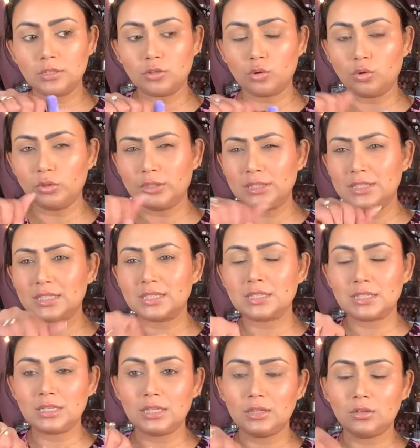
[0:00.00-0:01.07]
are only
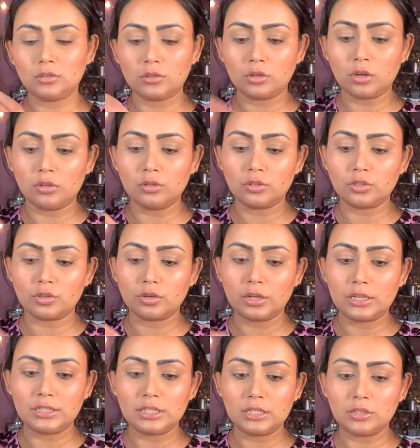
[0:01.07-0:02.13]
$16 or
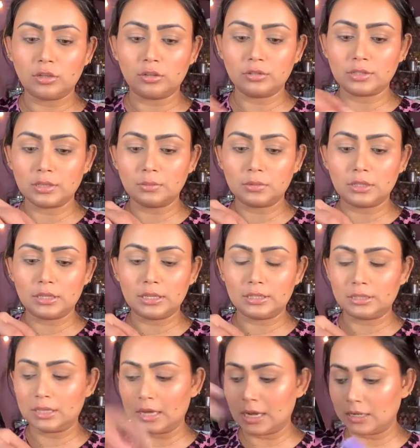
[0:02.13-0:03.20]
$19, something like
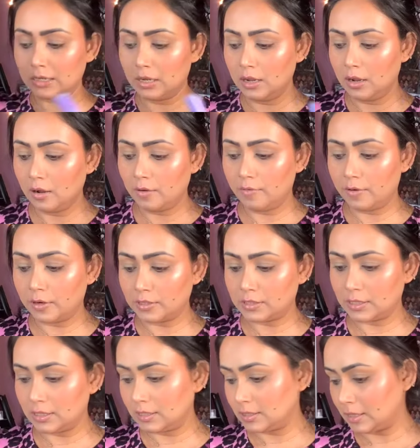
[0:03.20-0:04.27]
that.
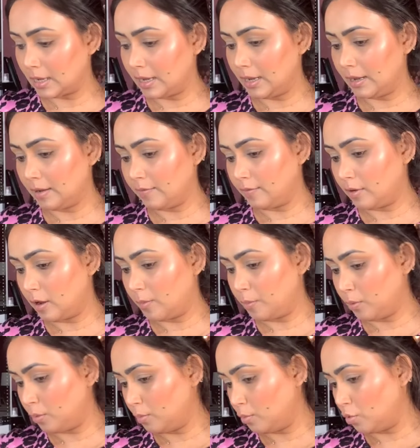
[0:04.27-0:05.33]
Versus I have a
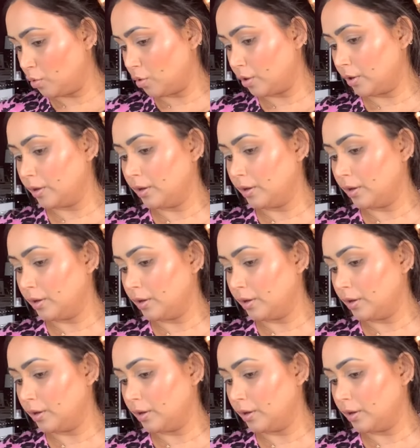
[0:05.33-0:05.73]
couple more.